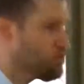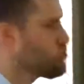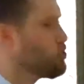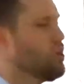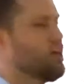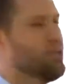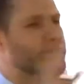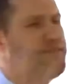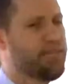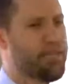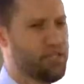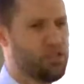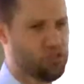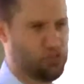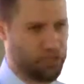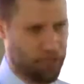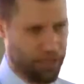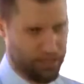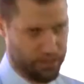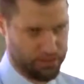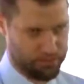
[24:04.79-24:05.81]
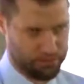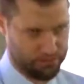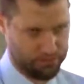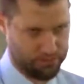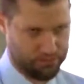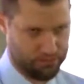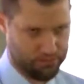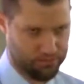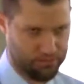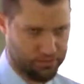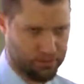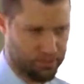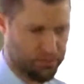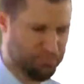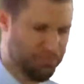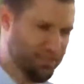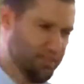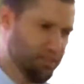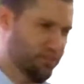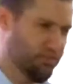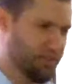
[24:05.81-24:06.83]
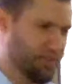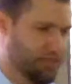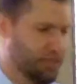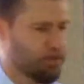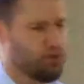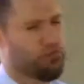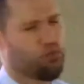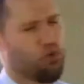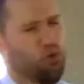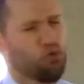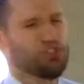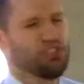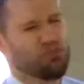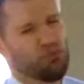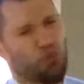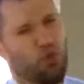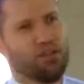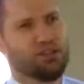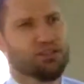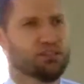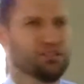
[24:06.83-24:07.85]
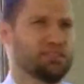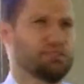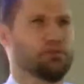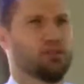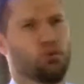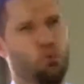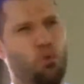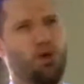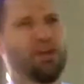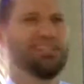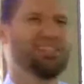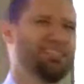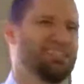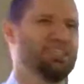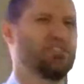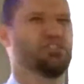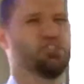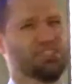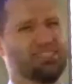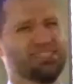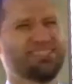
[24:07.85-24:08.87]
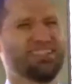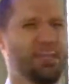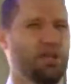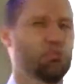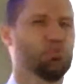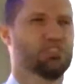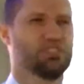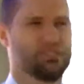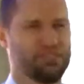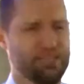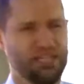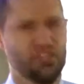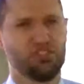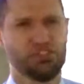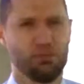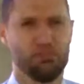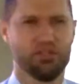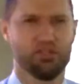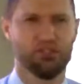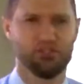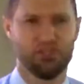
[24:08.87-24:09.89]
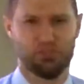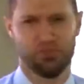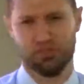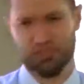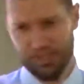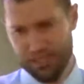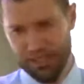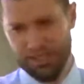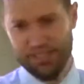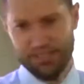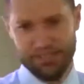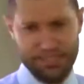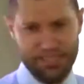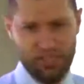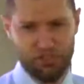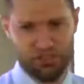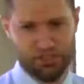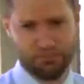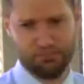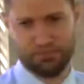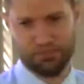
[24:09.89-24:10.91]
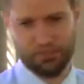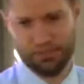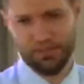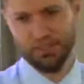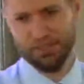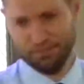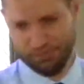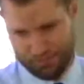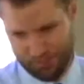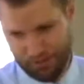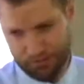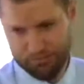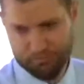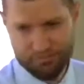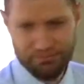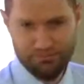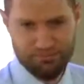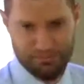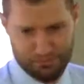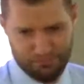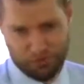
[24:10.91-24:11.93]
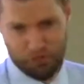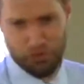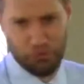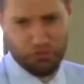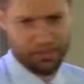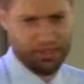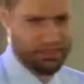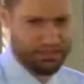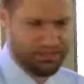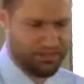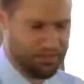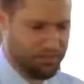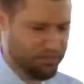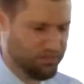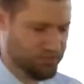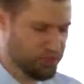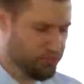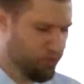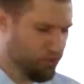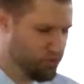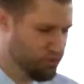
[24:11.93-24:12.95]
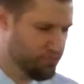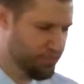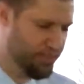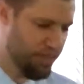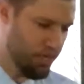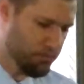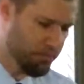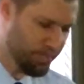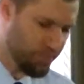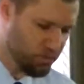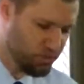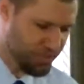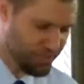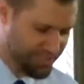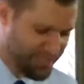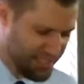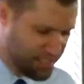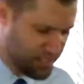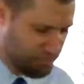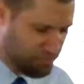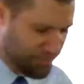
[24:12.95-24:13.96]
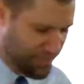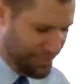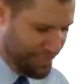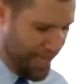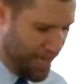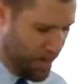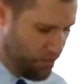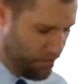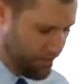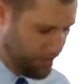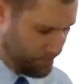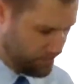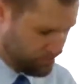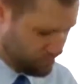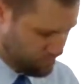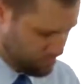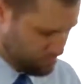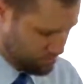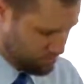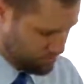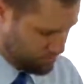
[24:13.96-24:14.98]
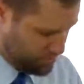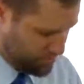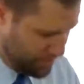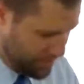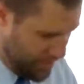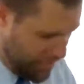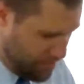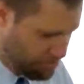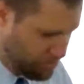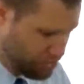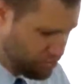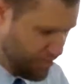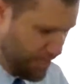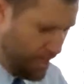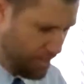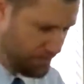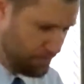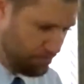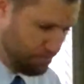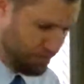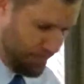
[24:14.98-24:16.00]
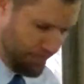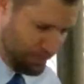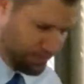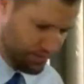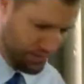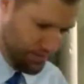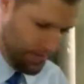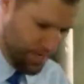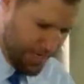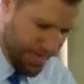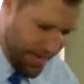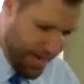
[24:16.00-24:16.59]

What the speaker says: He was not a teacher, specifically. Of course, in one sense, you could say he was a teacher because he was teaching him to, you know, do things that are supposed to be done. But he was a disciplinarian to keep the child in place.